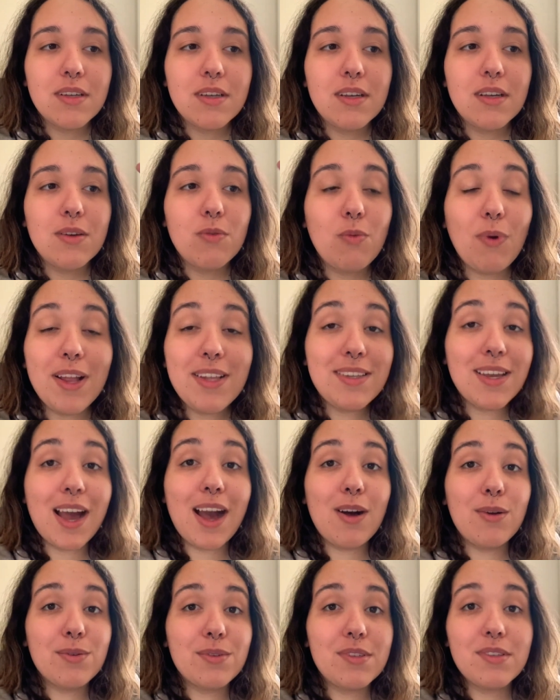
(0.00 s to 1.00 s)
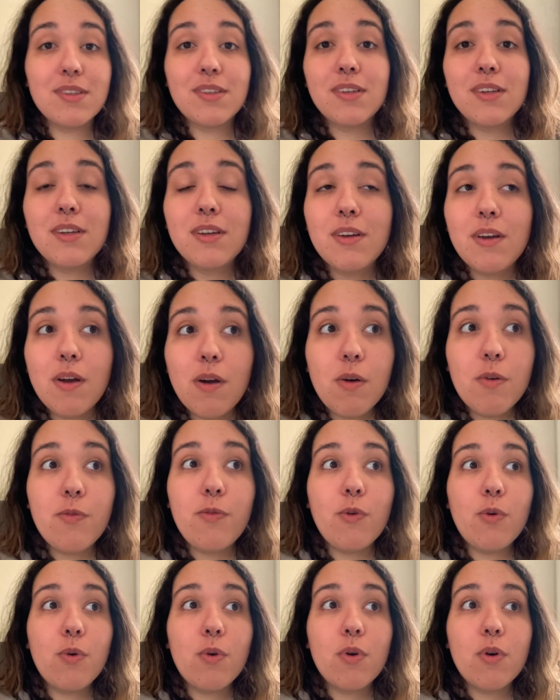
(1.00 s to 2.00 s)
rent a house
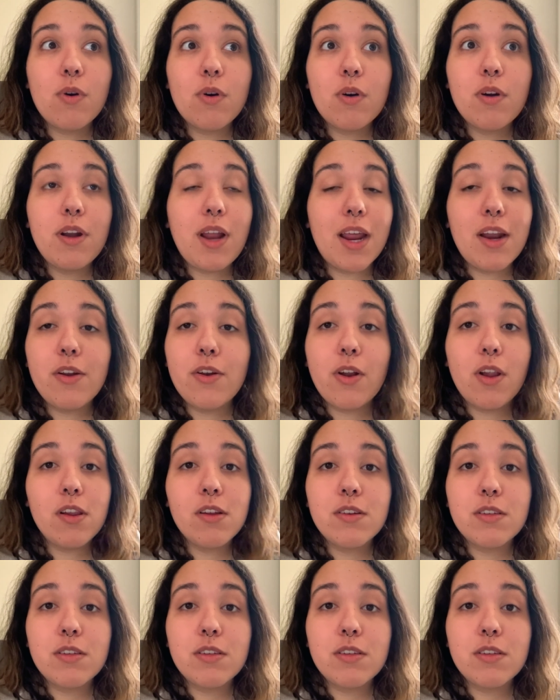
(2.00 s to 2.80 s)
for $900 a